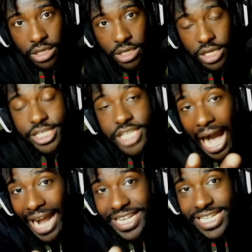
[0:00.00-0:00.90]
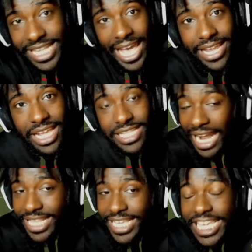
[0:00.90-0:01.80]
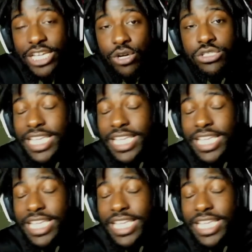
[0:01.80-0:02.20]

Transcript: Y'all did that. Not the Eagles.